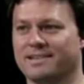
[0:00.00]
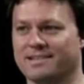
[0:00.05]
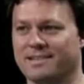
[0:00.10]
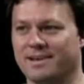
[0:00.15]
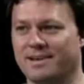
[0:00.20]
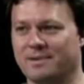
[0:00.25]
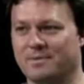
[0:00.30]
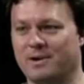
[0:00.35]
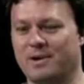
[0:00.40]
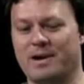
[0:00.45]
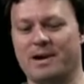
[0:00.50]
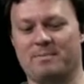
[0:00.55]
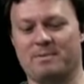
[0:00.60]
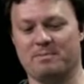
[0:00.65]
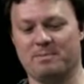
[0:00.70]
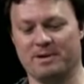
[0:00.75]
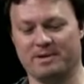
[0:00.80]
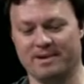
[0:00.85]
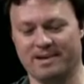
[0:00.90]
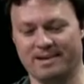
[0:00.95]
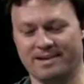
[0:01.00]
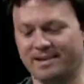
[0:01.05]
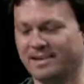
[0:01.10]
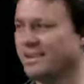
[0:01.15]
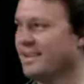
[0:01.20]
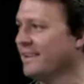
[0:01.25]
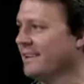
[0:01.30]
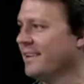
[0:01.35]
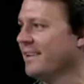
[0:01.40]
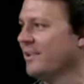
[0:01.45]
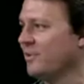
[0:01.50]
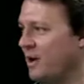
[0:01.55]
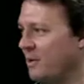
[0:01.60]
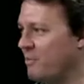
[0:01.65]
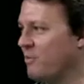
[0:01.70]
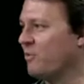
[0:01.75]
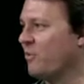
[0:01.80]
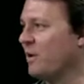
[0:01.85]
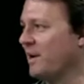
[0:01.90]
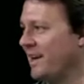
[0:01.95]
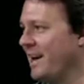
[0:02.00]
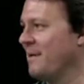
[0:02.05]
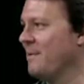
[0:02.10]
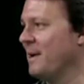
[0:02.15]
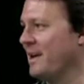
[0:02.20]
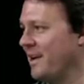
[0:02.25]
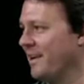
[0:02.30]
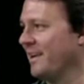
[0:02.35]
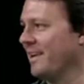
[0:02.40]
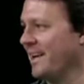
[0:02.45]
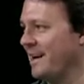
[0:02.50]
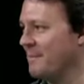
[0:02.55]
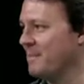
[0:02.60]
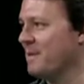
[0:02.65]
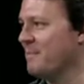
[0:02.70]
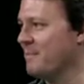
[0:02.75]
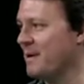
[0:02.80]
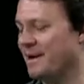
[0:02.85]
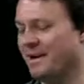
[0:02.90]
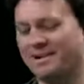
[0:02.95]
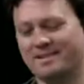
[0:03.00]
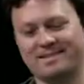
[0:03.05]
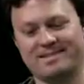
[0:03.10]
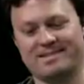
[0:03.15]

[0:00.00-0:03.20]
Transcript: Yes, very exciting. That was an exciting moment.